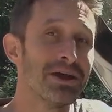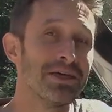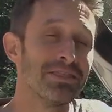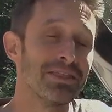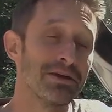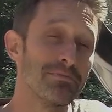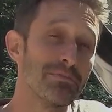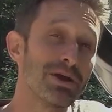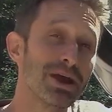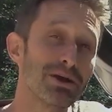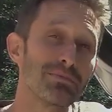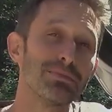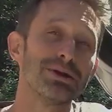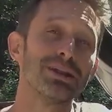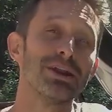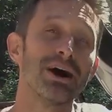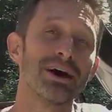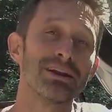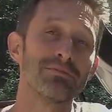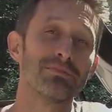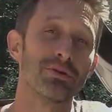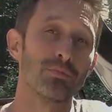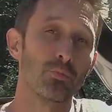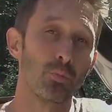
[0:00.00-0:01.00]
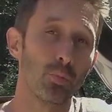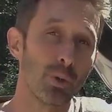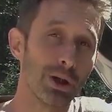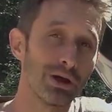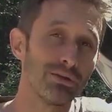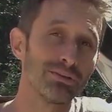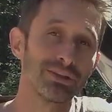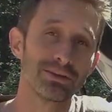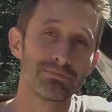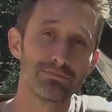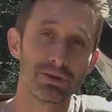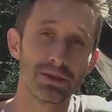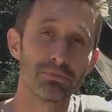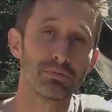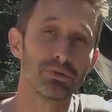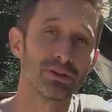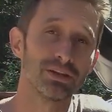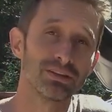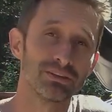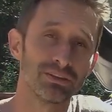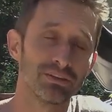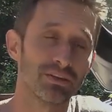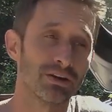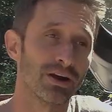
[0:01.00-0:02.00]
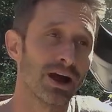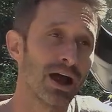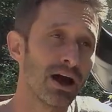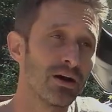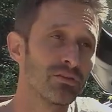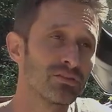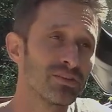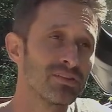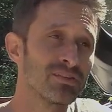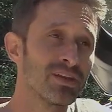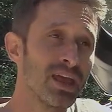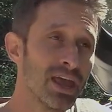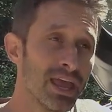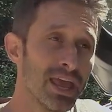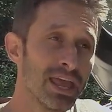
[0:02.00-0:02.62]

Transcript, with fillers: they may or may not have been welding people into their houses.